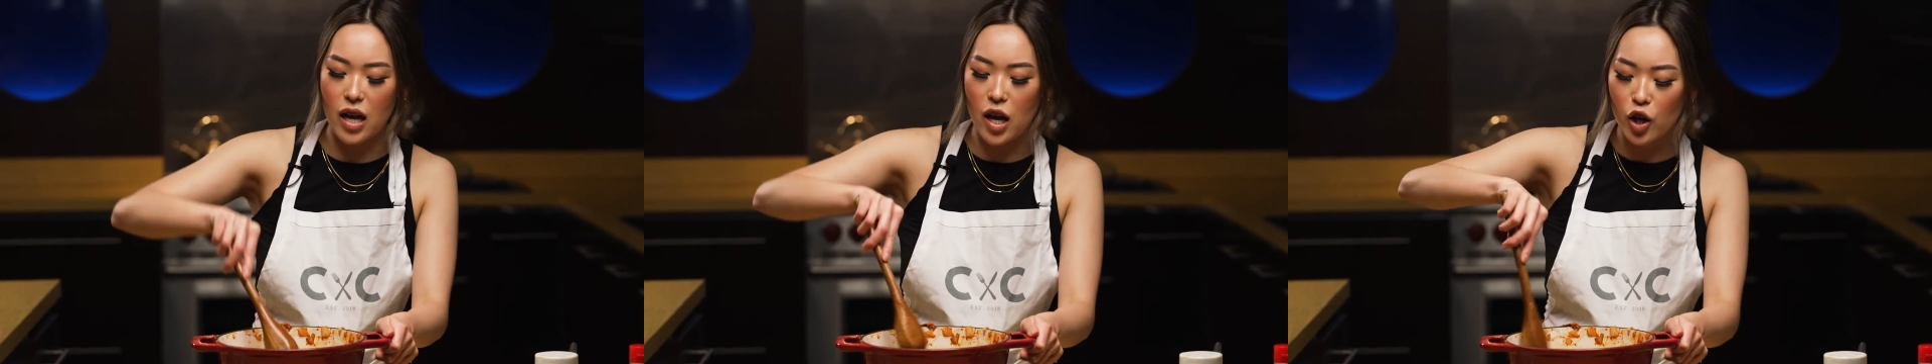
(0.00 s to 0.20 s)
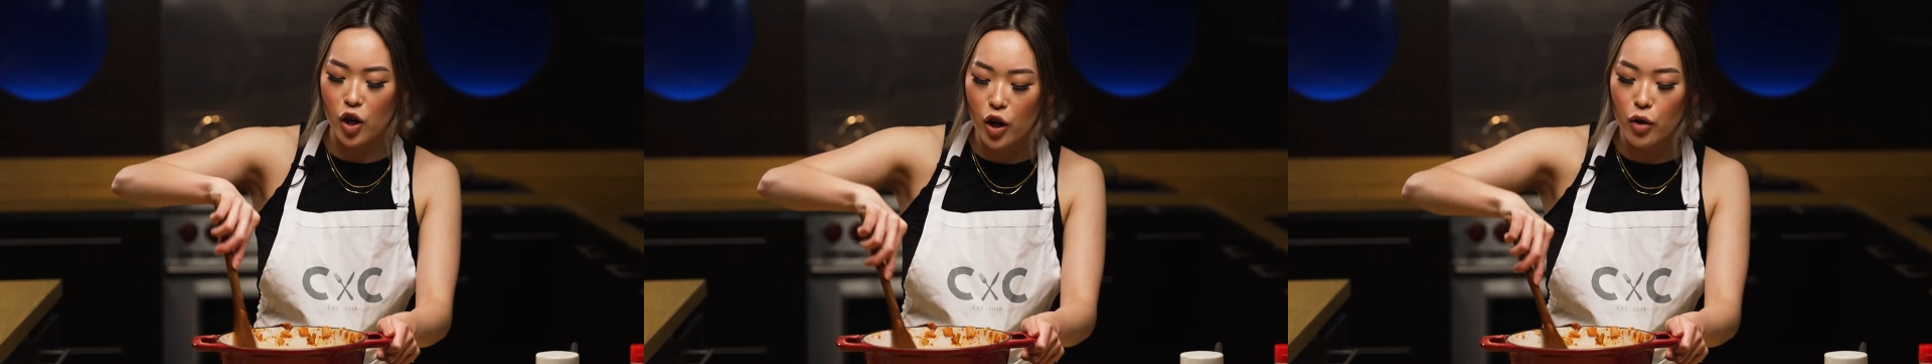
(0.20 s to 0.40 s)

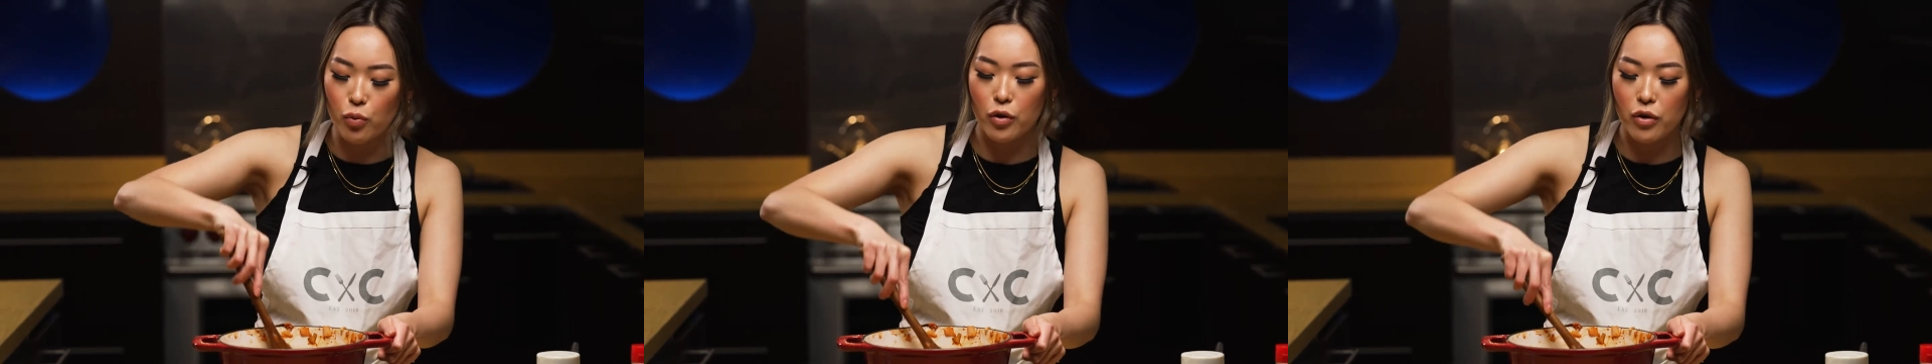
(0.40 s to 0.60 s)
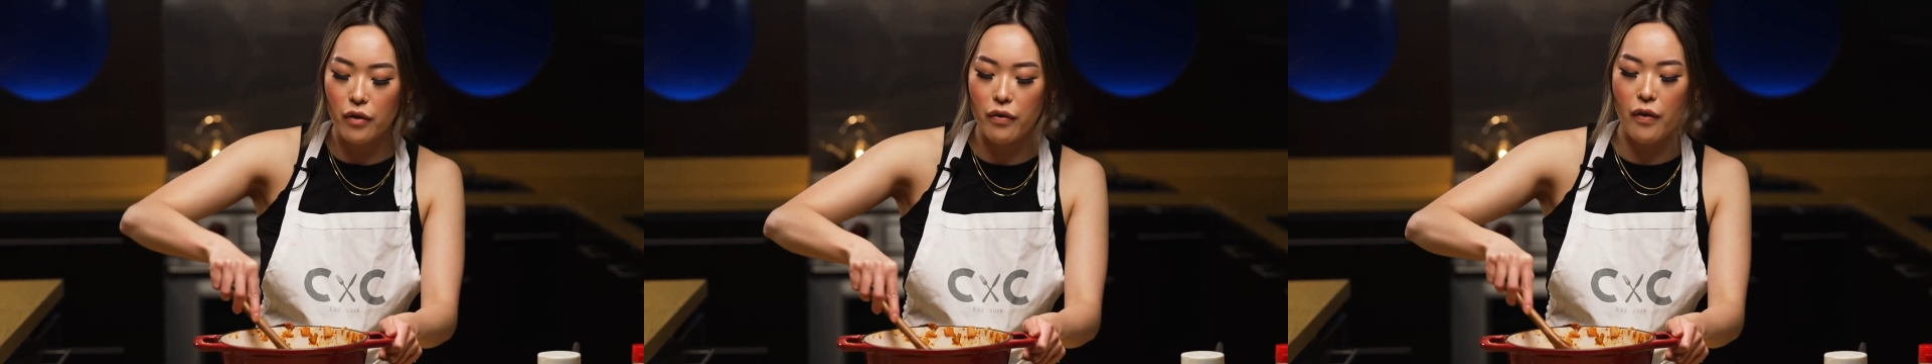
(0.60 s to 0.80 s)
a good
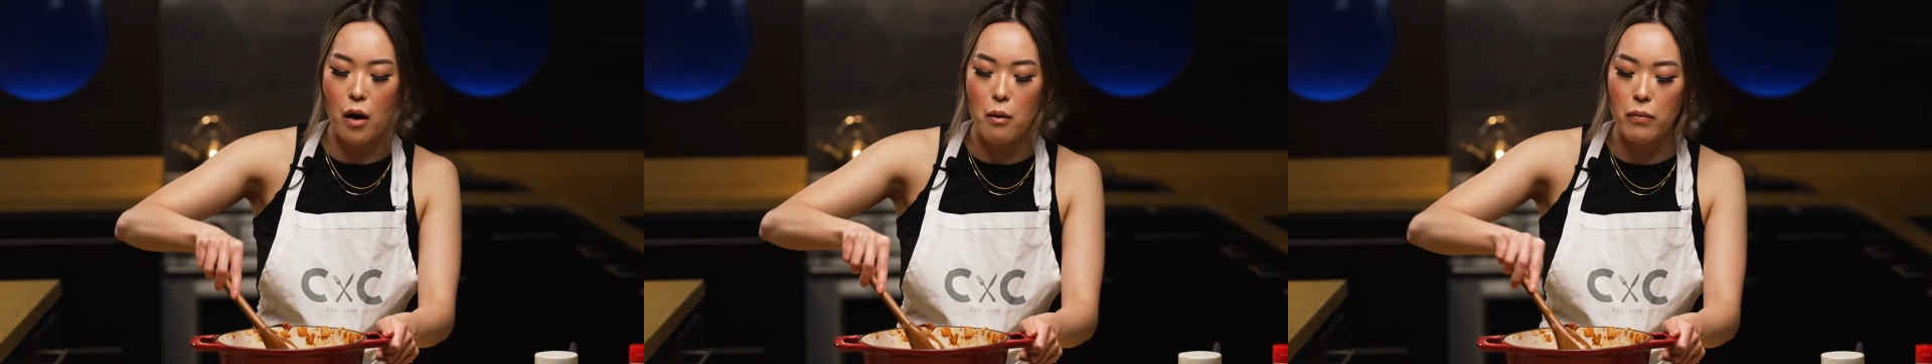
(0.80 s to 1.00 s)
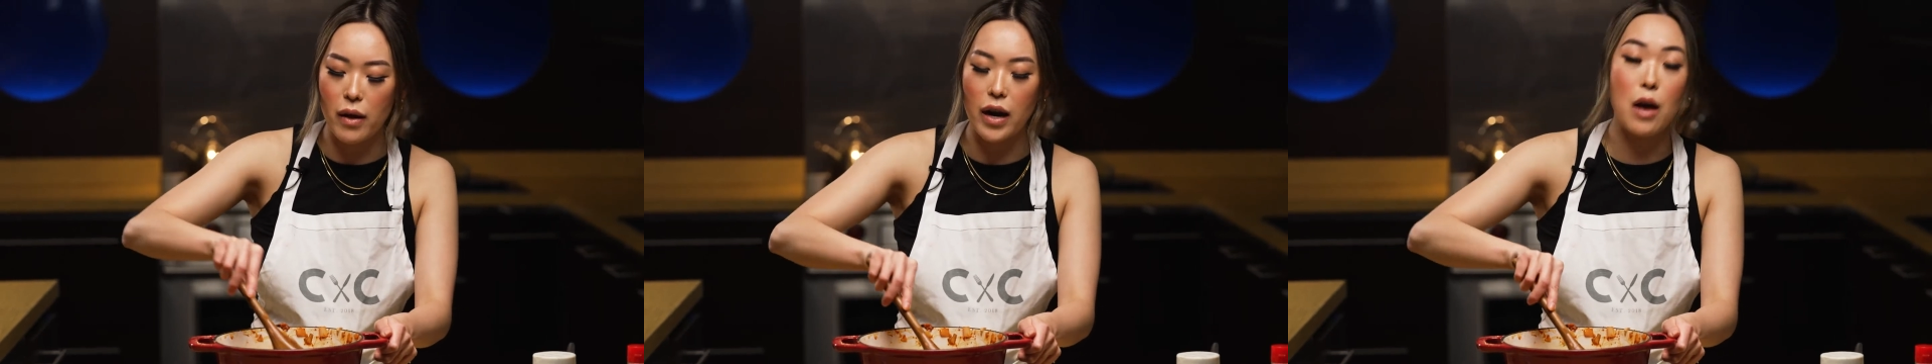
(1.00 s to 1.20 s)
rule of
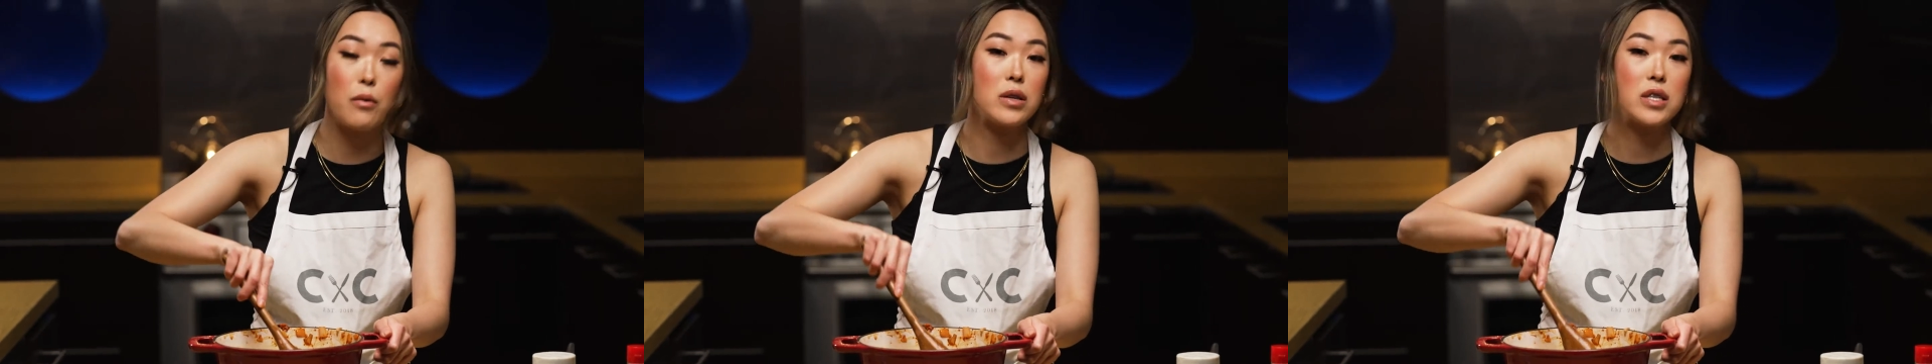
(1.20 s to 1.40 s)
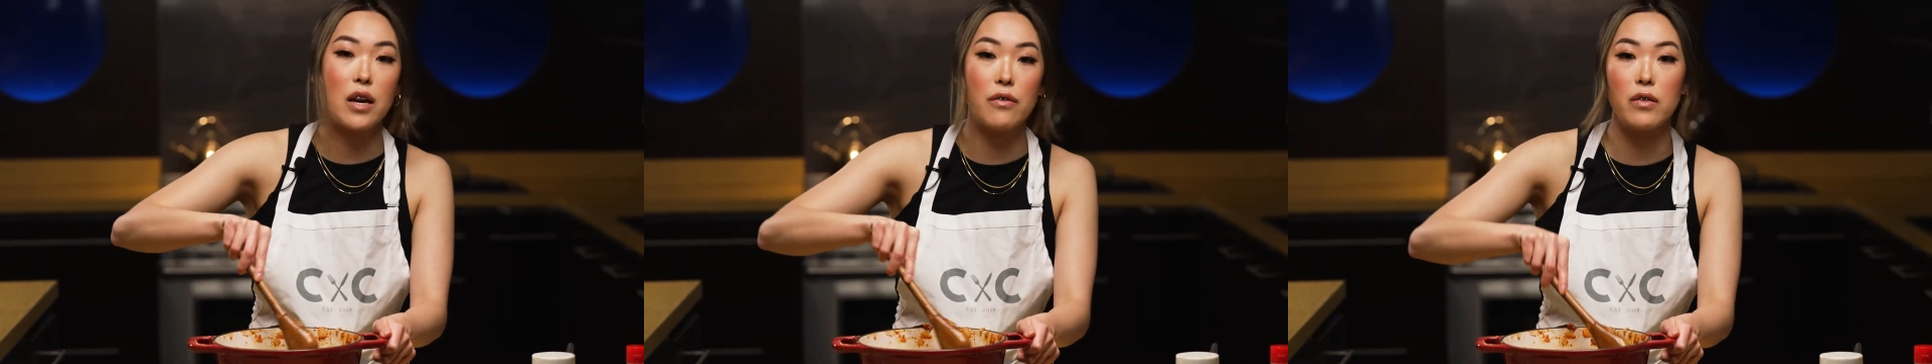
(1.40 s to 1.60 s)
thumb that I would
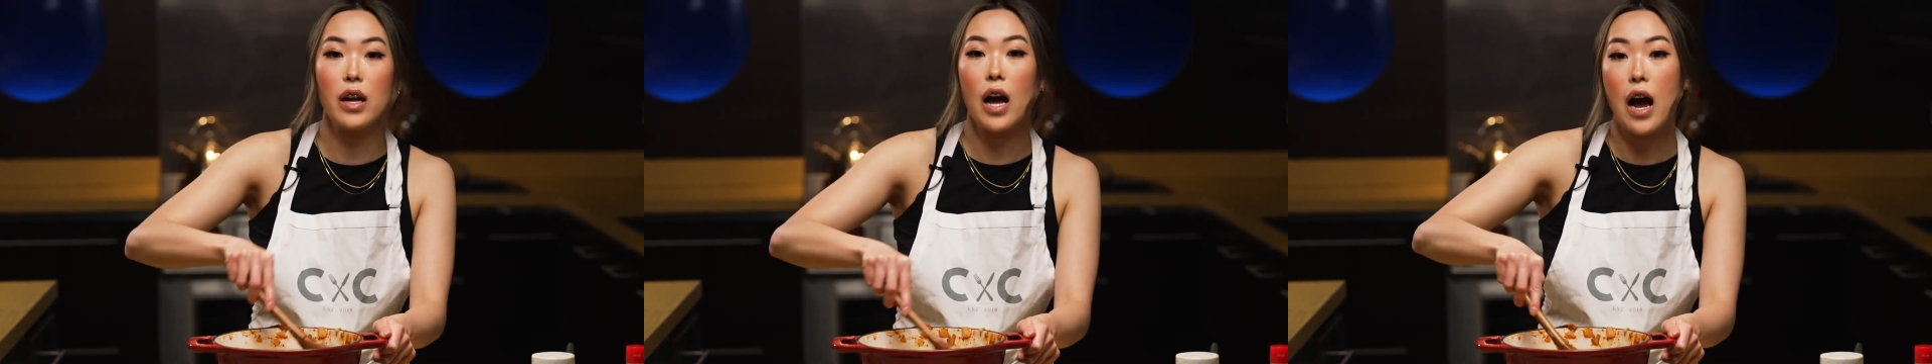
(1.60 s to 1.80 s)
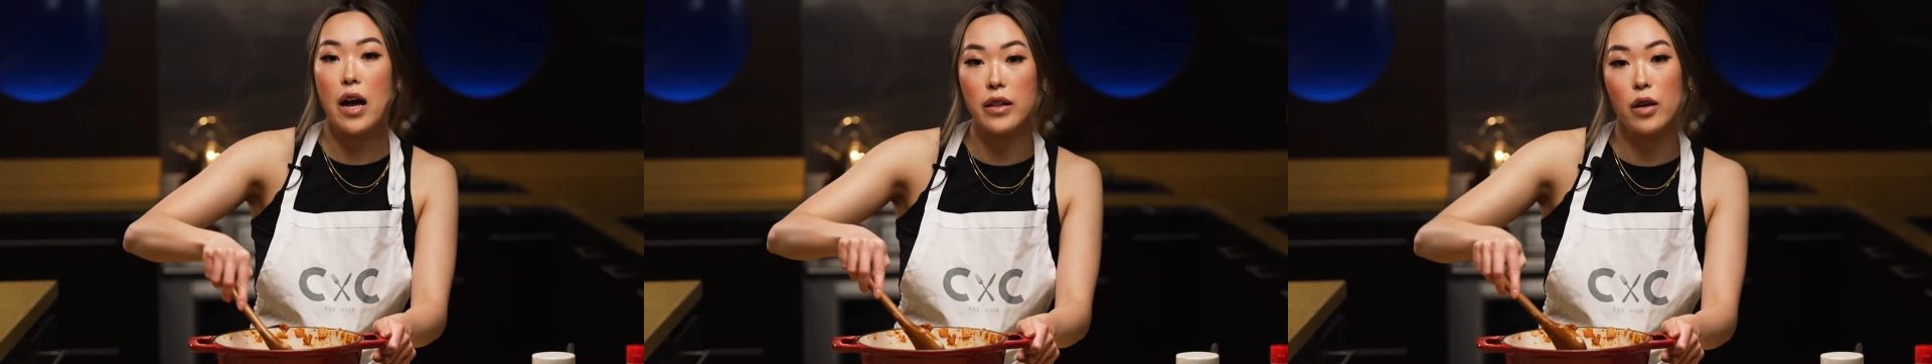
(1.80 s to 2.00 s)
definitely
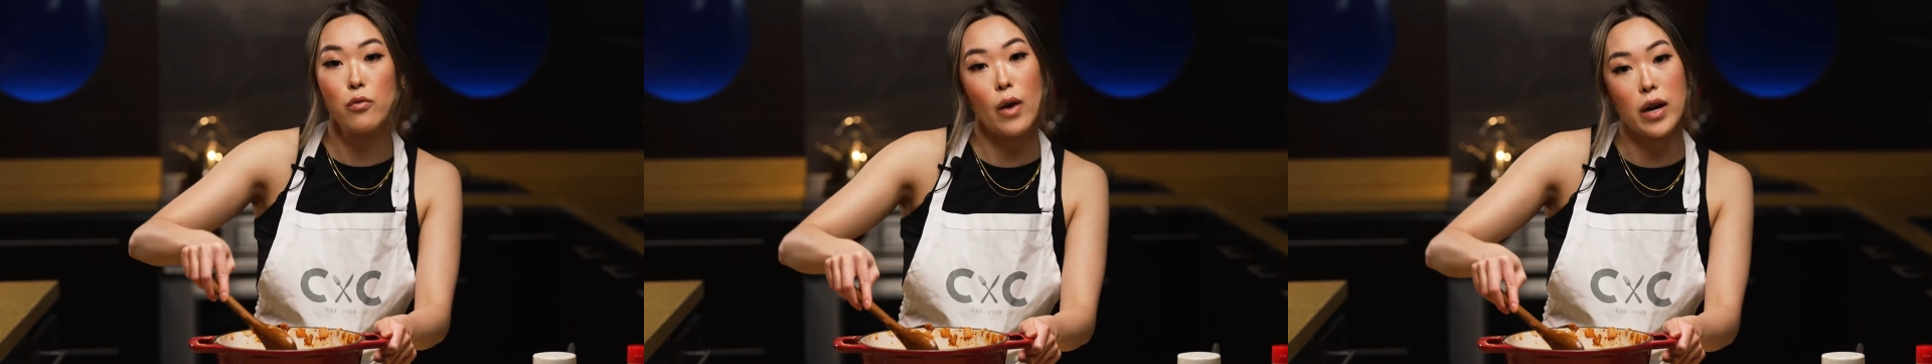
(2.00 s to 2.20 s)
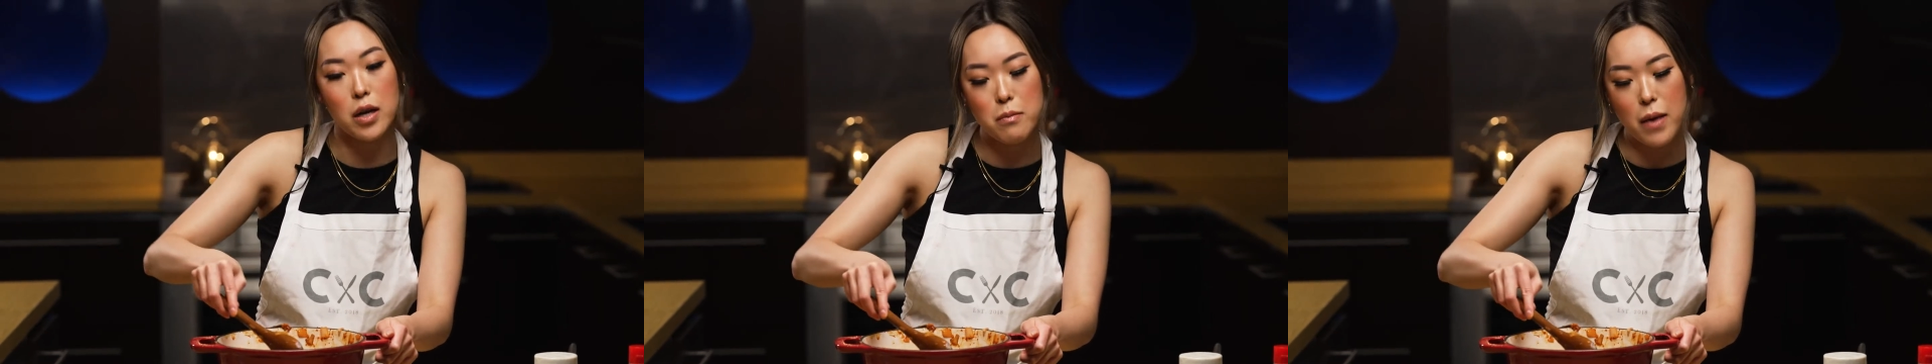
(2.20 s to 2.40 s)
highly
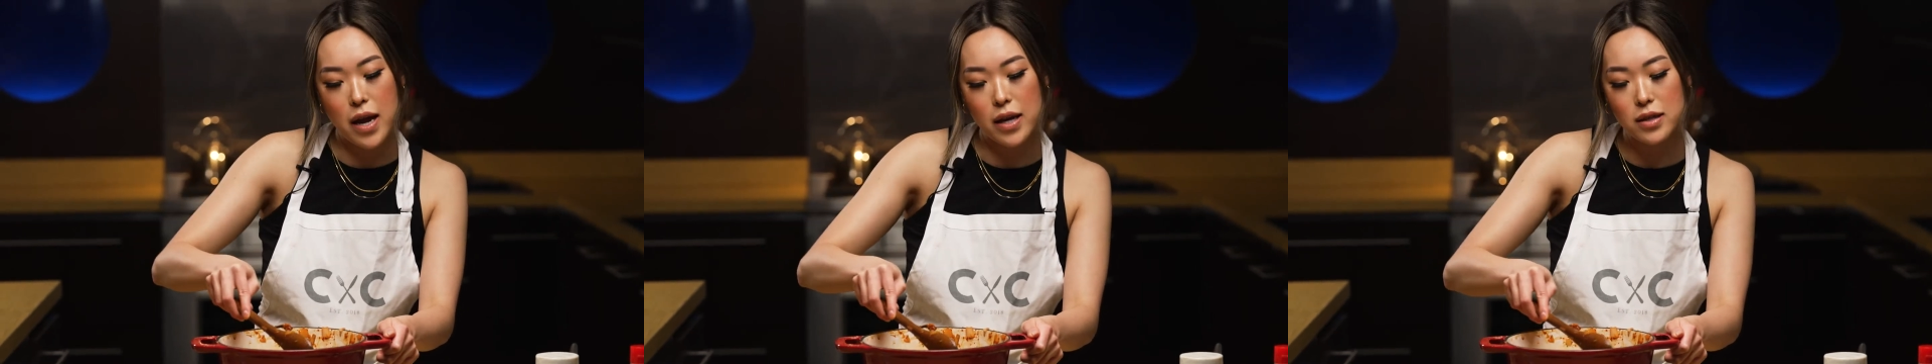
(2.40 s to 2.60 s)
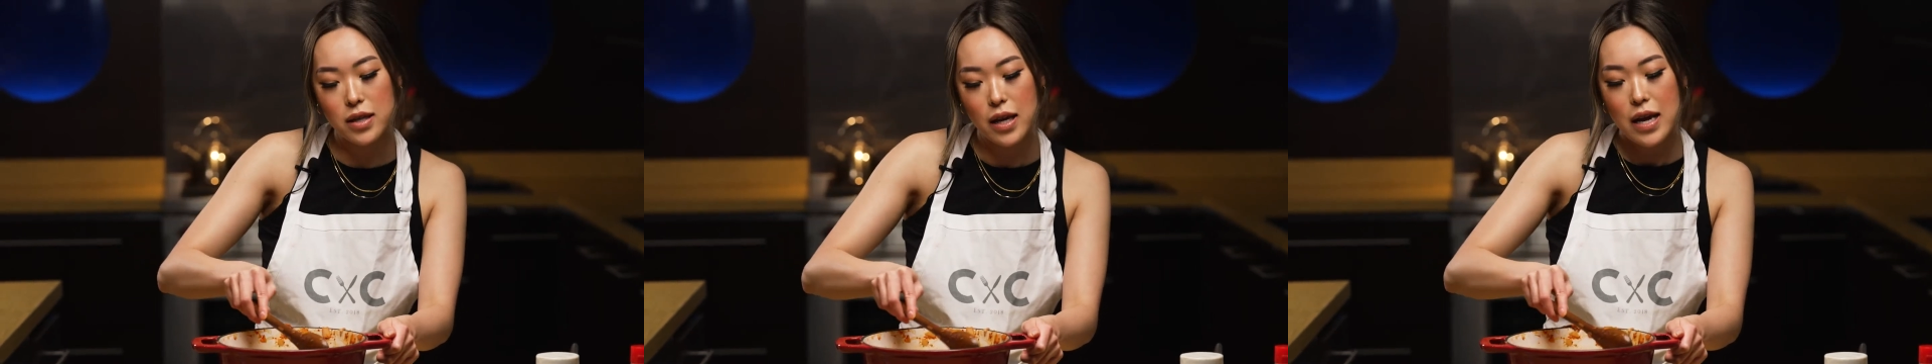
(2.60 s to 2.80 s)
recommend.